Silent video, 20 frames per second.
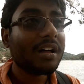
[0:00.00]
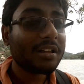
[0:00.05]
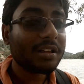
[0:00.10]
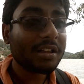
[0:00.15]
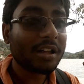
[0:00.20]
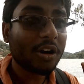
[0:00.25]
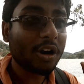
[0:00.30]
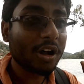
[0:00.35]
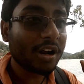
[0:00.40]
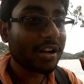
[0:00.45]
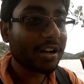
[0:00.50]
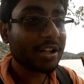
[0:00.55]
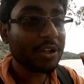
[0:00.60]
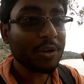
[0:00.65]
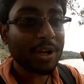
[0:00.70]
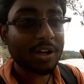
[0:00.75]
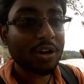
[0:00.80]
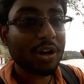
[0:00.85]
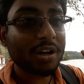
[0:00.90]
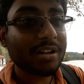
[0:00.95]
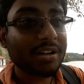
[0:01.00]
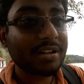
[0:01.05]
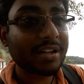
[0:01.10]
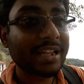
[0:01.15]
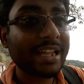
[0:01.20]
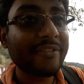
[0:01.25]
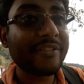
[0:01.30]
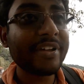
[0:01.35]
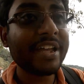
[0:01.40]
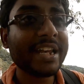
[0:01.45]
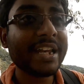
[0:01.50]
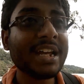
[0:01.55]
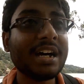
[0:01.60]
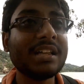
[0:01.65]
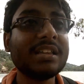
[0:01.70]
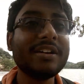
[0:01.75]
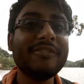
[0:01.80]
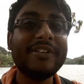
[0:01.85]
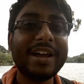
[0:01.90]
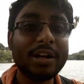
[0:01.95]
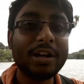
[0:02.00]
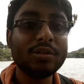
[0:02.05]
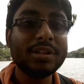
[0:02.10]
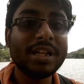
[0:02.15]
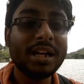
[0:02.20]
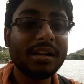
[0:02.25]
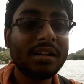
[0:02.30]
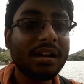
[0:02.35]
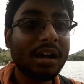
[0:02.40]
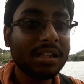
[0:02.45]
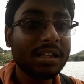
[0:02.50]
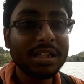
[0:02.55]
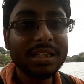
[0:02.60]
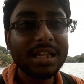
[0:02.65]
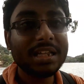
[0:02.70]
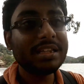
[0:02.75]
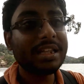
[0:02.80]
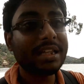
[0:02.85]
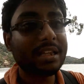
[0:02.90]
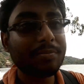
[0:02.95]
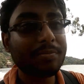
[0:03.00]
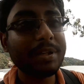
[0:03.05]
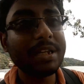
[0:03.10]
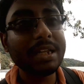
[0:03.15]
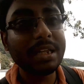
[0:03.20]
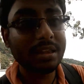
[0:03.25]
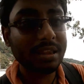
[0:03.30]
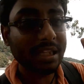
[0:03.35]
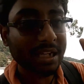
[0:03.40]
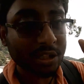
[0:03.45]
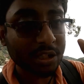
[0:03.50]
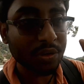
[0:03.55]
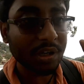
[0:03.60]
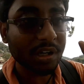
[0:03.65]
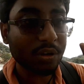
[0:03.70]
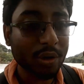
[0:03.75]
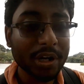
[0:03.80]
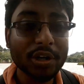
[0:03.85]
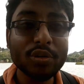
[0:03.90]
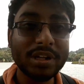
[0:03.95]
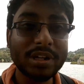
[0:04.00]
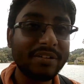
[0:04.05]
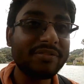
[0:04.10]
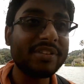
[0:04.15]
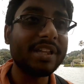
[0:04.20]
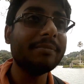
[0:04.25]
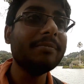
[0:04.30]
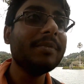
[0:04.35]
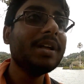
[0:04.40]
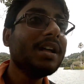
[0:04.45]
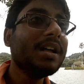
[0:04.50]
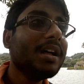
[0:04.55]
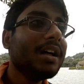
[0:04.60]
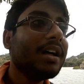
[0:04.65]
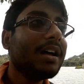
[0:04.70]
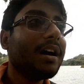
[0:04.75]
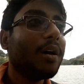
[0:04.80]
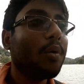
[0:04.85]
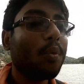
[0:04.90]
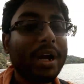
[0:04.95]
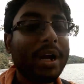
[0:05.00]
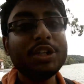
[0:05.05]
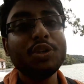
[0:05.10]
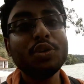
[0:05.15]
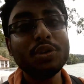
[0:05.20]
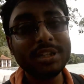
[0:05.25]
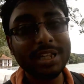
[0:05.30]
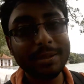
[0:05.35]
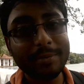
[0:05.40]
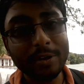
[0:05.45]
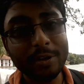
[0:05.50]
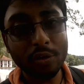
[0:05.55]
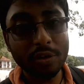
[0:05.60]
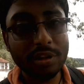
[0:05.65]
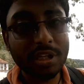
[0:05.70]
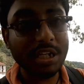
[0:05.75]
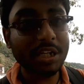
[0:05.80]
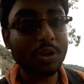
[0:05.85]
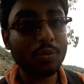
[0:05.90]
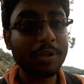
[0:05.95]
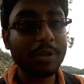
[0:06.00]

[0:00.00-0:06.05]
or you are not giving any other value other than the experience that you are going to give them, why should they be hosting you?